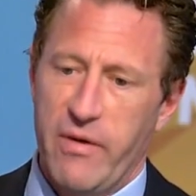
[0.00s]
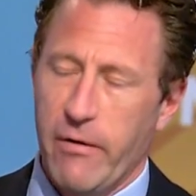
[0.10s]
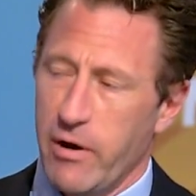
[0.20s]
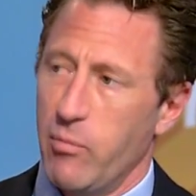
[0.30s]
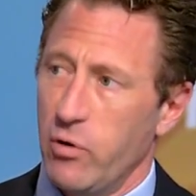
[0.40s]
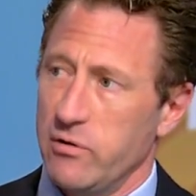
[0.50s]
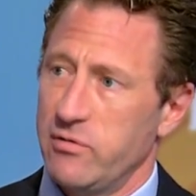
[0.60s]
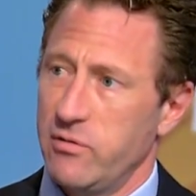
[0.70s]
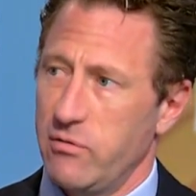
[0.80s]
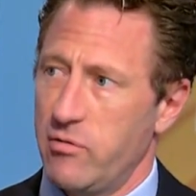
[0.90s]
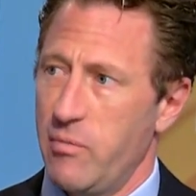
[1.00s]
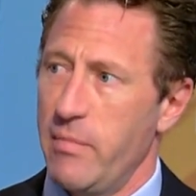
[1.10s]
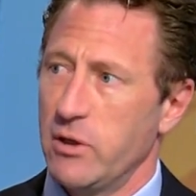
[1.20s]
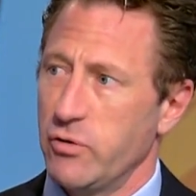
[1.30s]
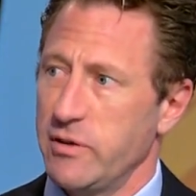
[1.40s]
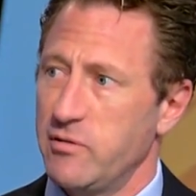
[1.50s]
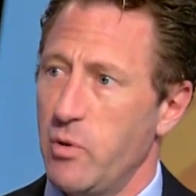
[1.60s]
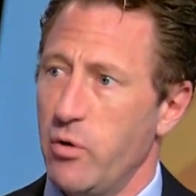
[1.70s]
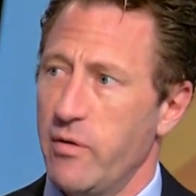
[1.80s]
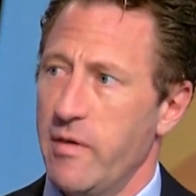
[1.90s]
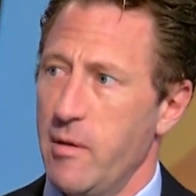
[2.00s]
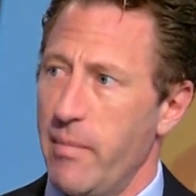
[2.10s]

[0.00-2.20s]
variables to measuring smoke, the